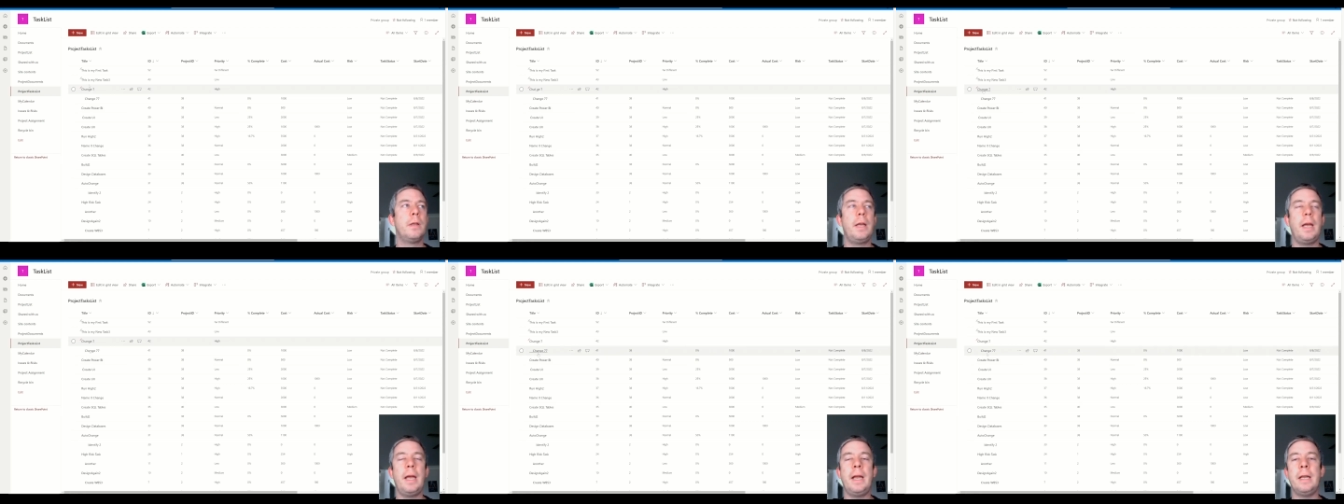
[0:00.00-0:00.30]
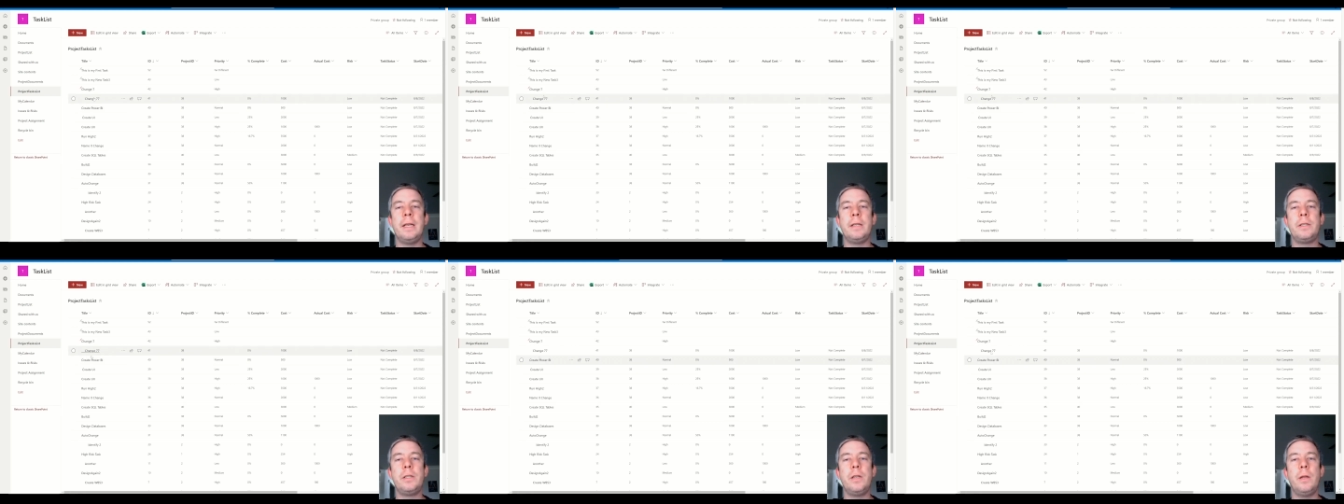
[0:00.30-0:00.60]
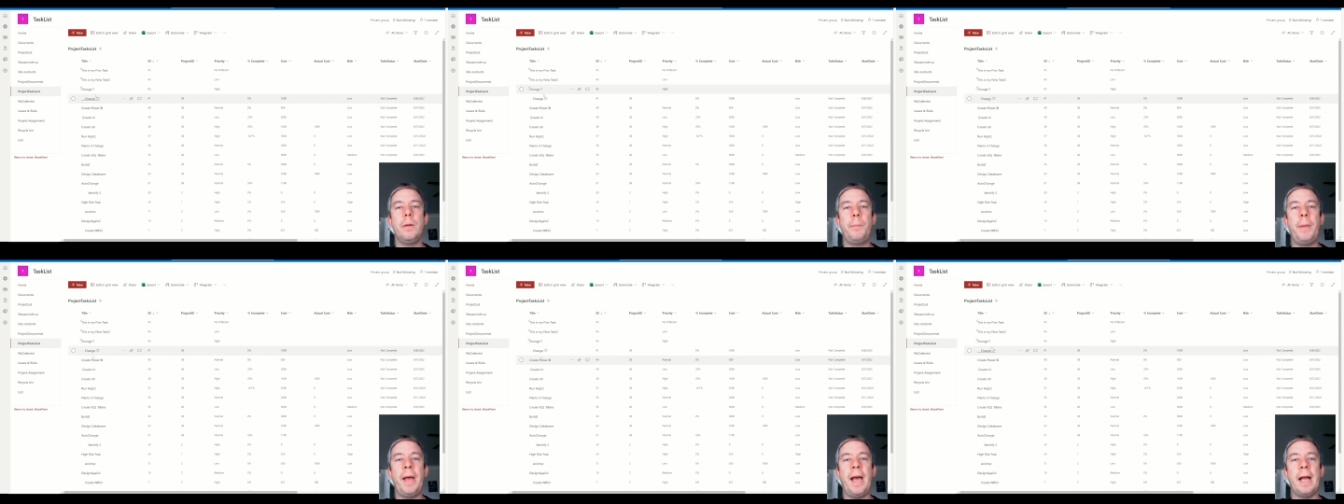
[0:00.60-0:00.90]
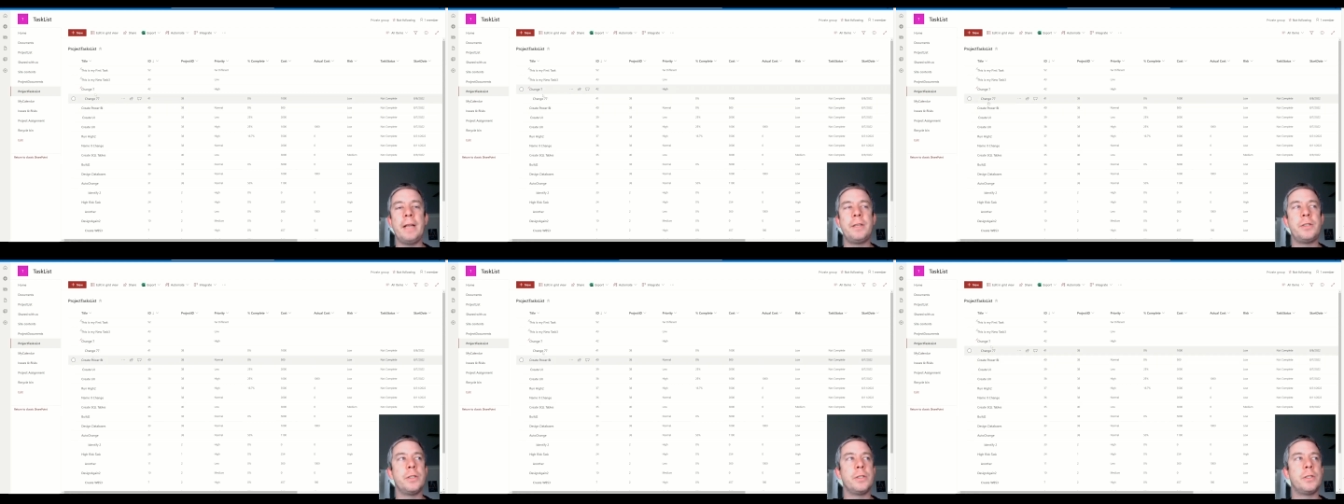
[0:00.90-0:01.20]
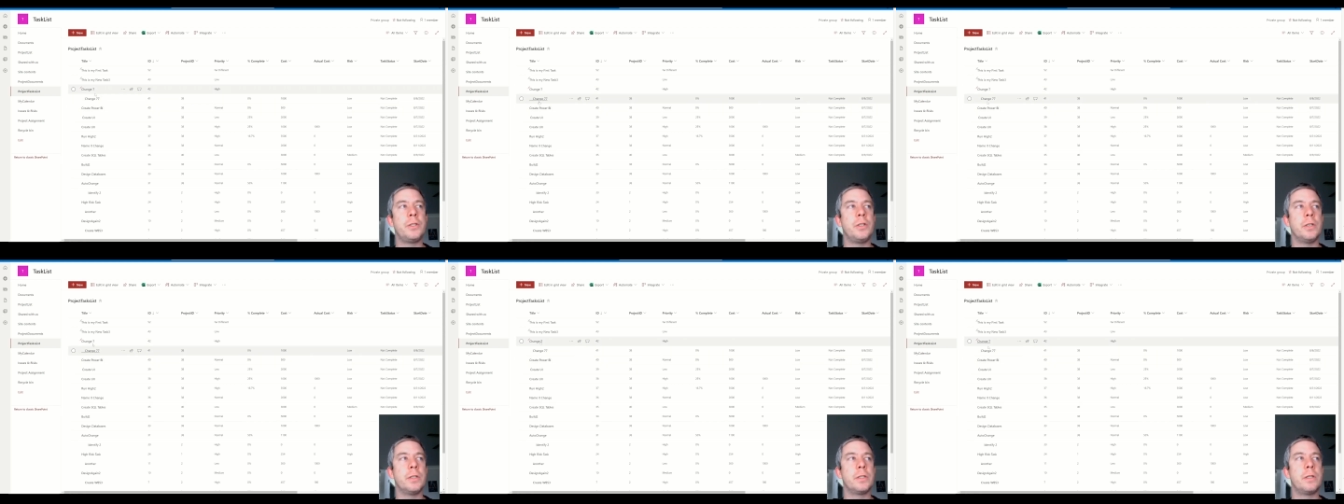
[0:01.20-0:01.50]
and it patches
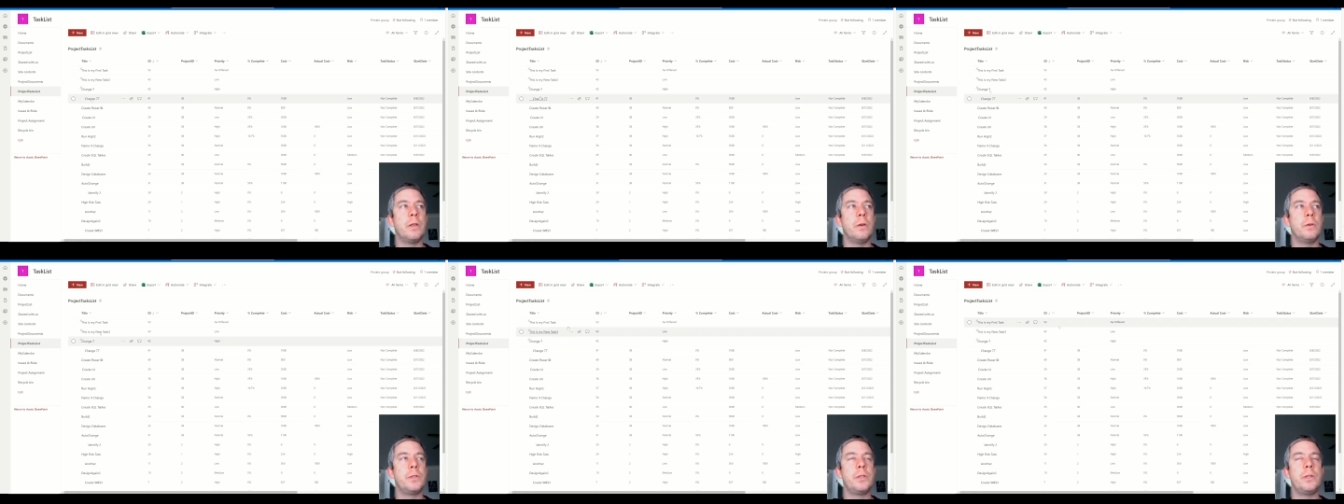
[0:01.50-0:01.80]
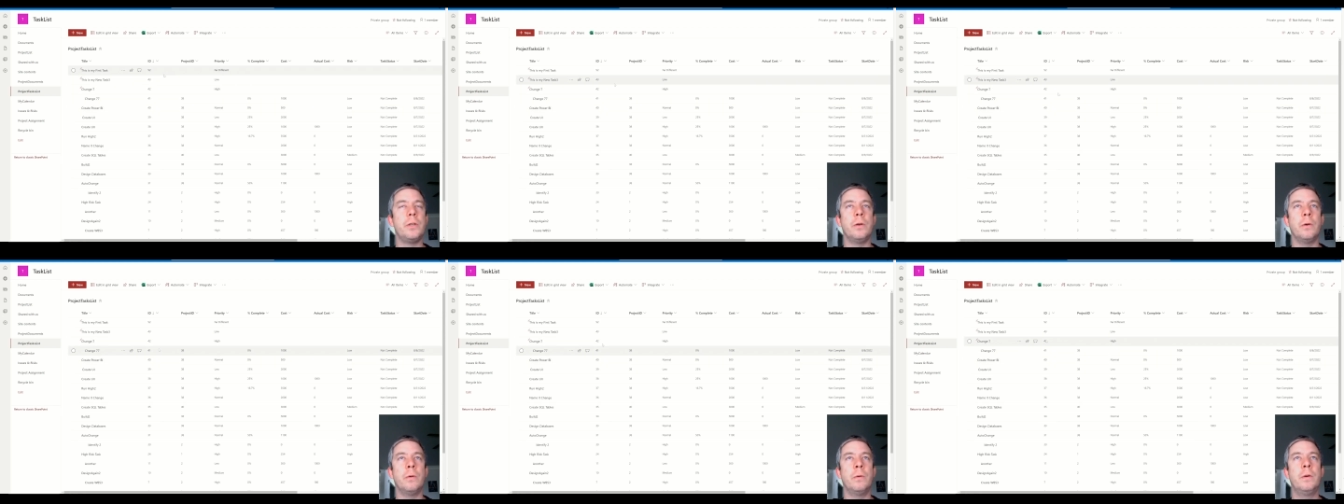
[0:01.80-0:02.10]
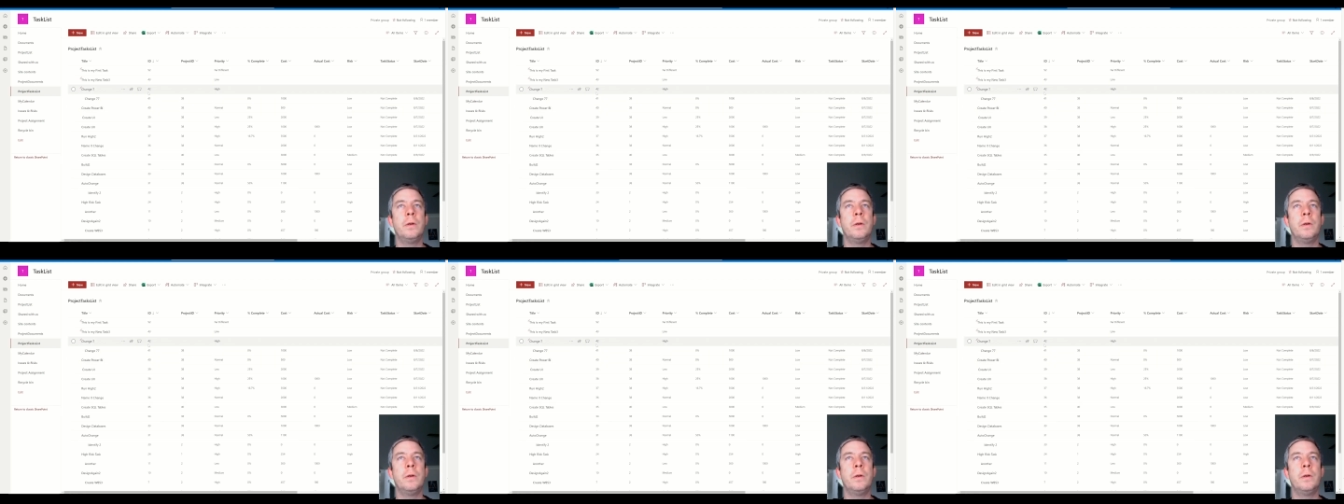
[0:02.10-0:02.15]
just those two.